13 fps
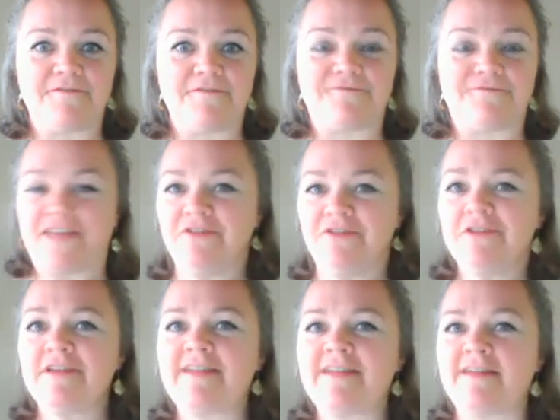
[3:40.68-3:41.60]
Failure
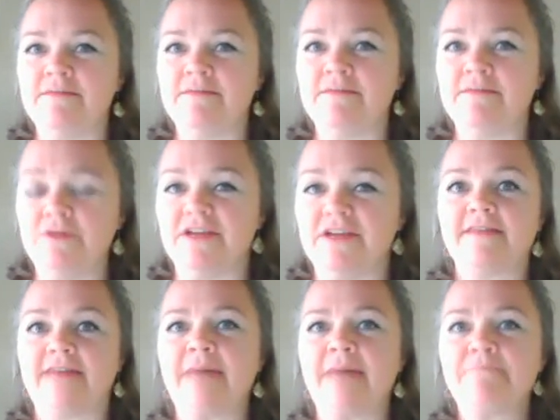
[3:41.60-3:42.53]
is emotive.
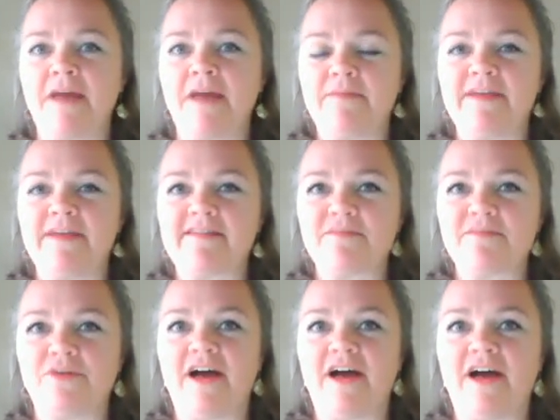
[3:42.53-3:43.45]
That might be a
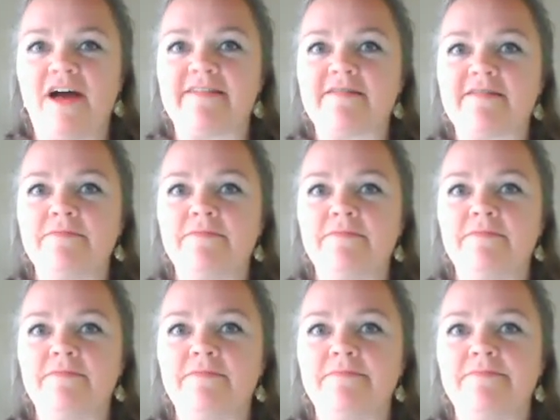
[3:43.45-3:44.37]
surprise.
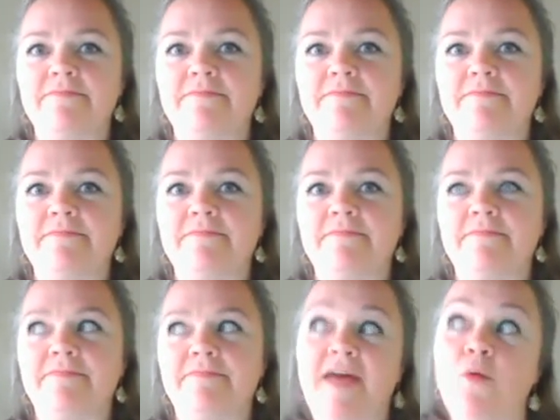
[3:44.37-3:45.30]

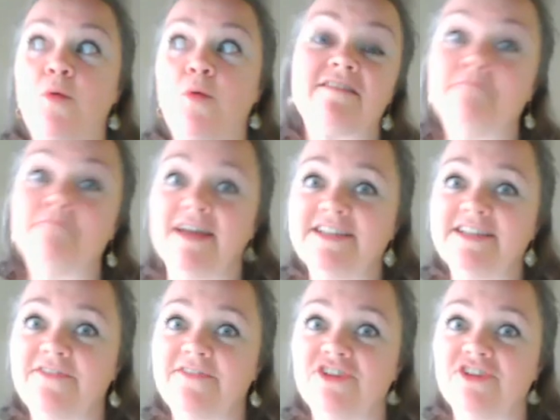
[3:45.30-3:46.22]
That wasn't my
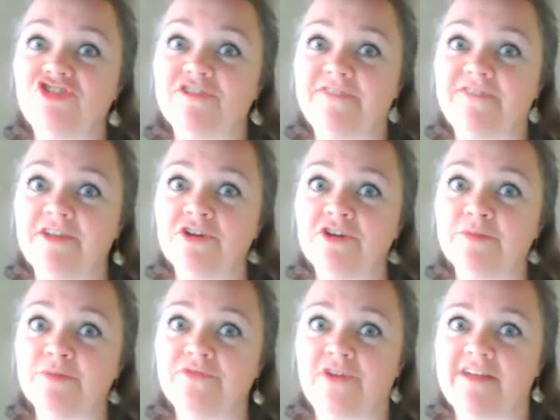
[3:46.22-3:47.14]
definition of failure
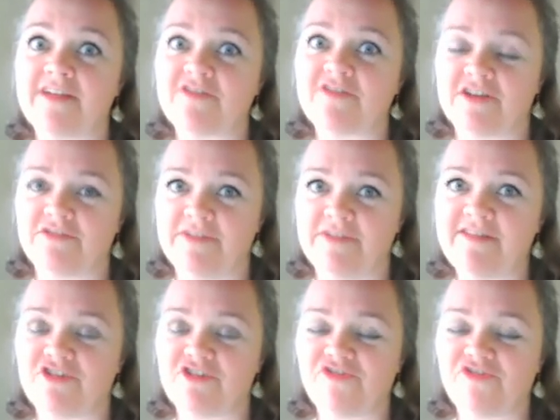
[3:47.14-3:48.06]
before I started the
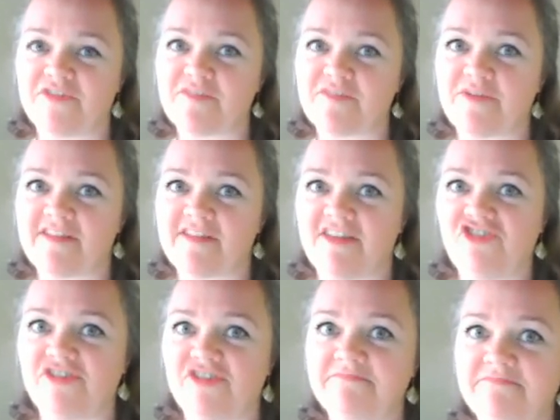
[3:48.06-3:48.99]
research for this
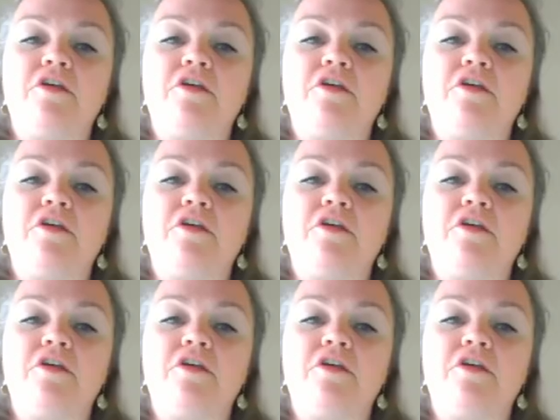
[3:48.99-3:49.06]
presentation.